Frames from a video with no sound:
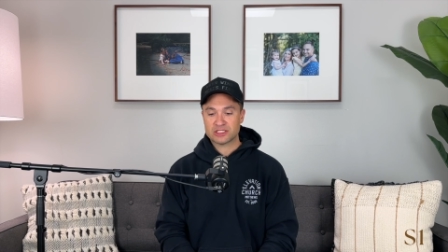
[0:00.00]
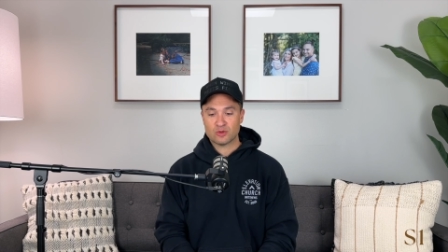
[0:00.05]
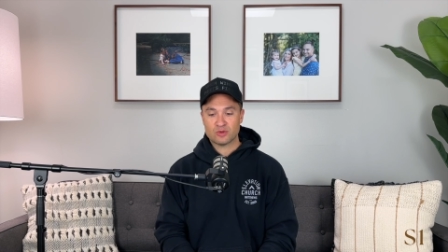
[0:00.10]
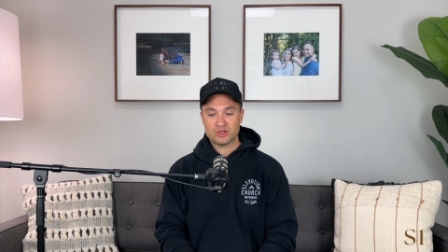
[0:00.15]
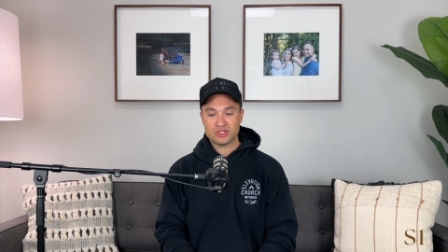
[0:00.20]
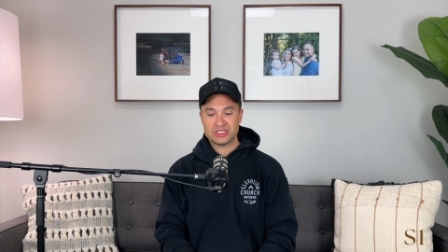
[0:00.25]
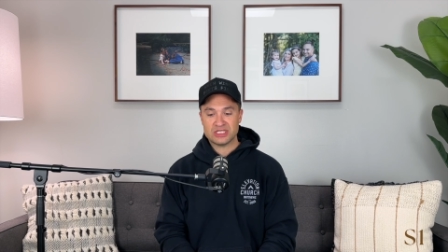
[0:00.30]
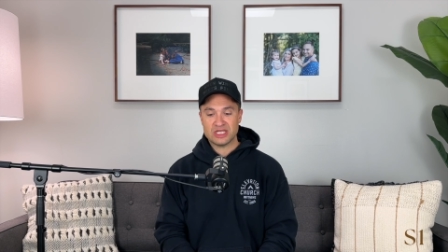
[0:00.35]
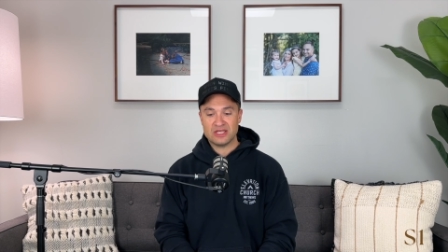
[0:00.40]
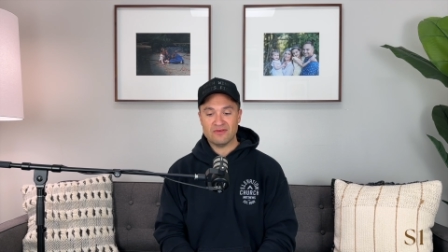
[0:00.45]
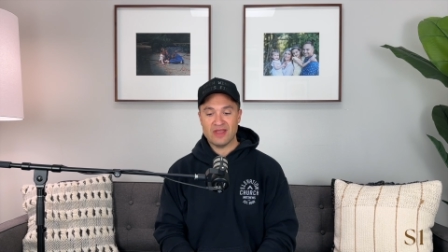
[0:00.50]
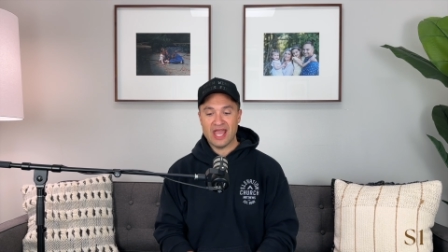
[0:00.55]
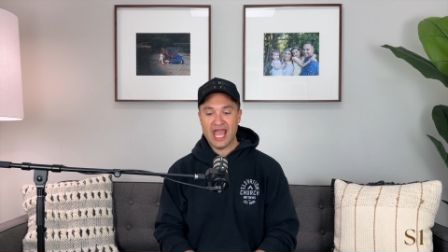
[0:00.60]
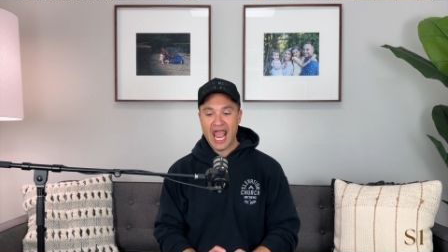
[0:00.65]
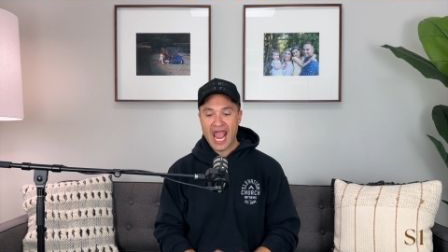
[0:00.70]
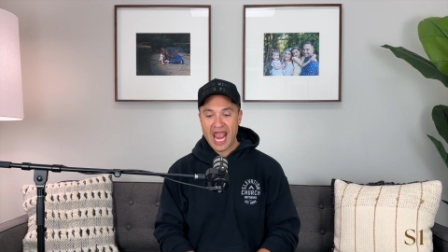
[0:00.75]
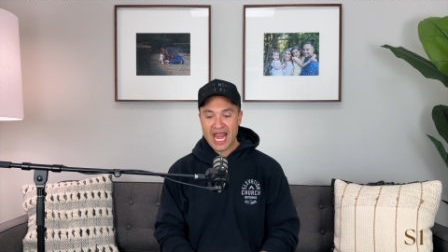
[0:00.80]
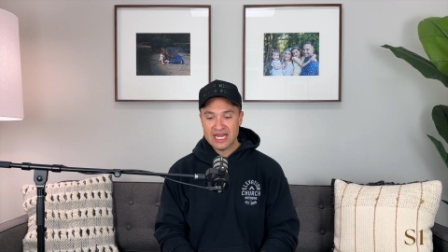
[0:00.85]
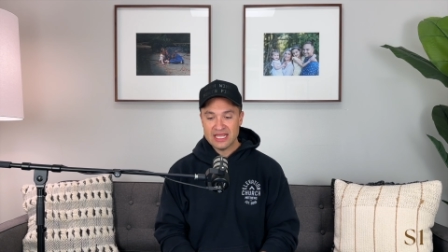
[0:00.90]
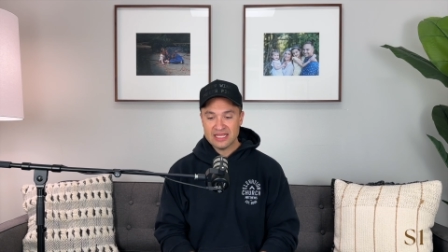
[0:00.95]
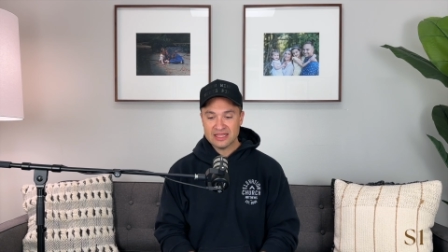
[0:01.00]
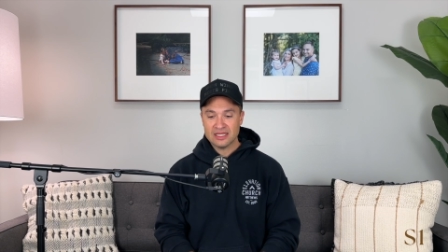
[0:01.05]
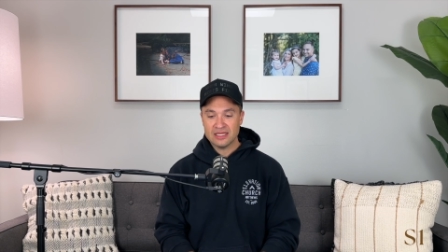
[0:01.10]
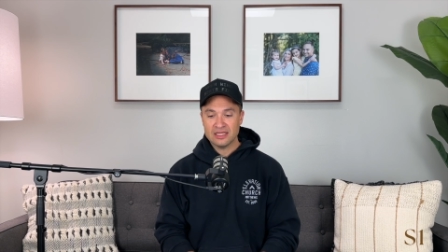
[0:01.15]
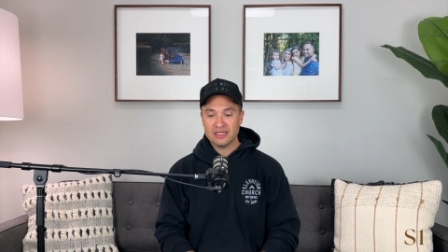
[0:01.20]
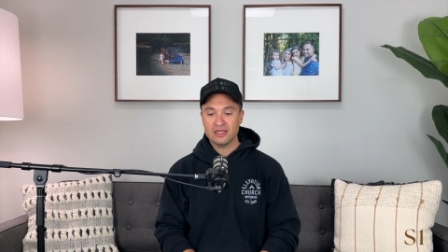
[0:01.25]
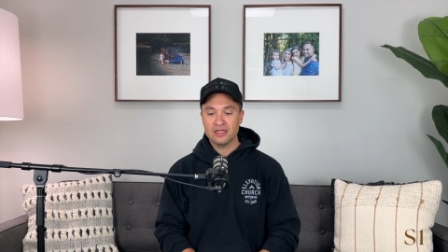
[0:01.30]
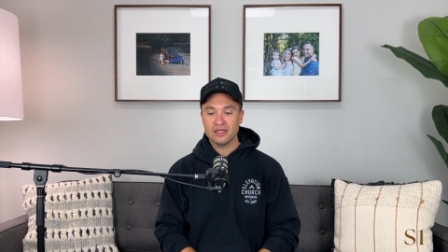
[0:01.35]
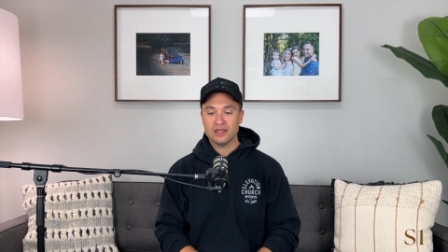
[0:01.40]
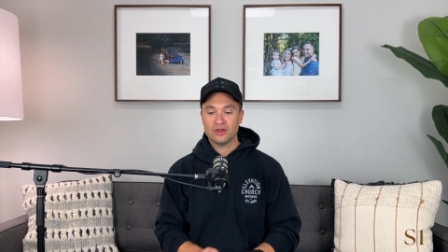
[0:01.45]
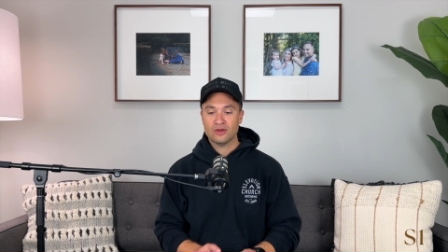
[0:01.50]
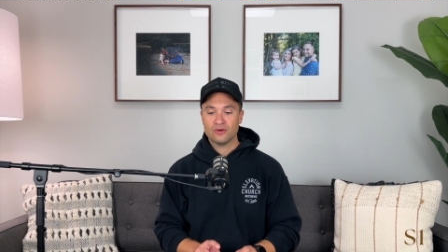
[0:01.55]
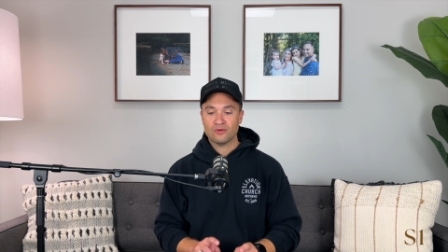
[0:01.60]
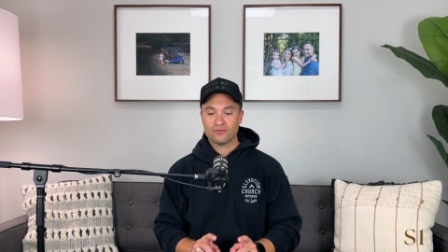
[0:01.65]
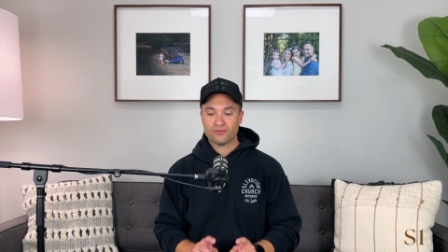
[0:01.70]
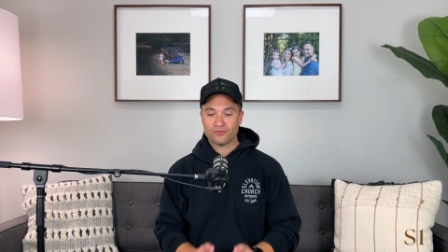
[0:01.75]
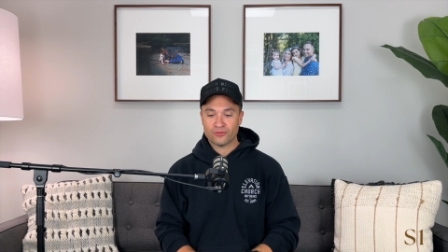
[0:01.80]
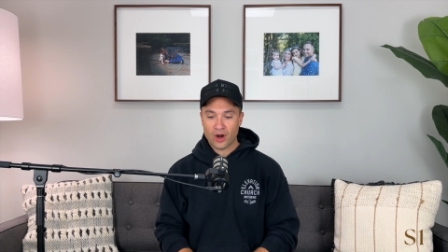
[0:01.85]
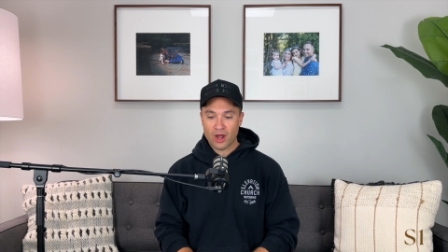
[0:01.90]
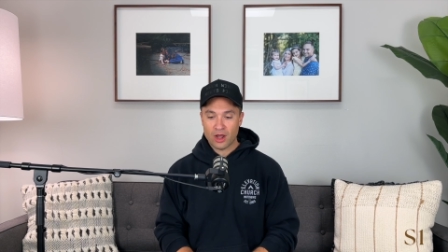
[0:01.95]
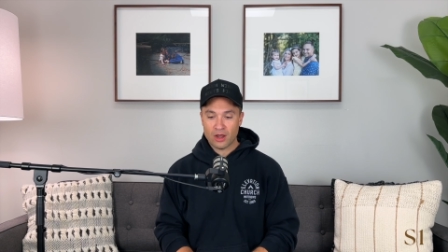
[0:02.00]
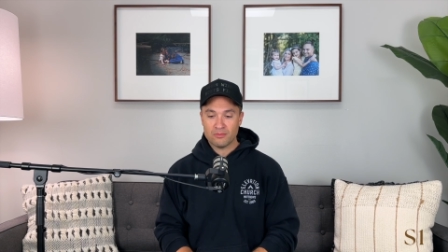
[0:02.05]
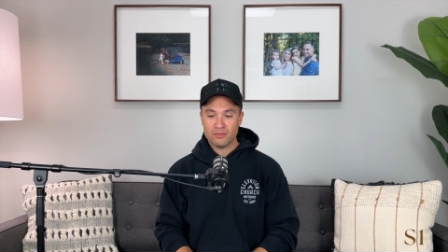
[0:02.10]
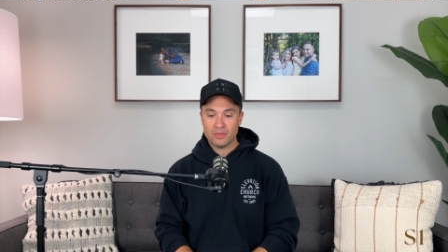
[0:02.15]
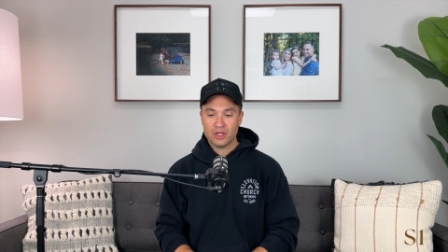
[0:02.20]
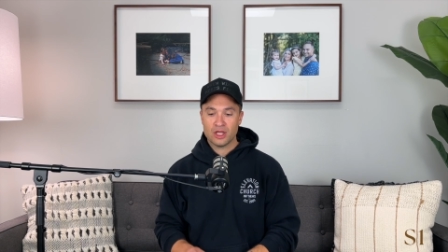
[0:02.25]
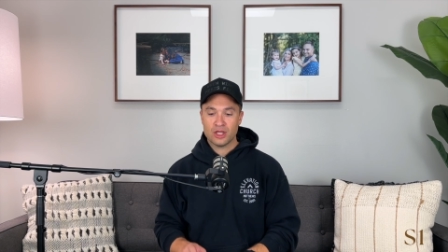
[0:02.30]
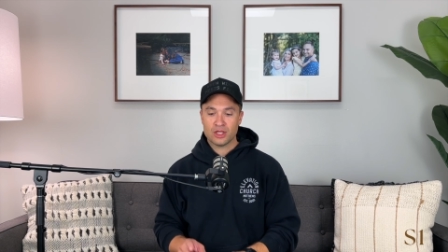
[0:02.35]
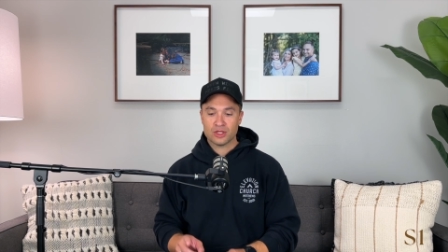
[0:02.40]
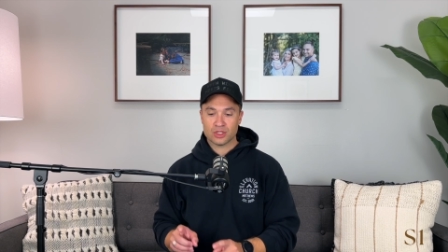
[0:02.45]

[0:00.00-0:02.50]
to receive anything from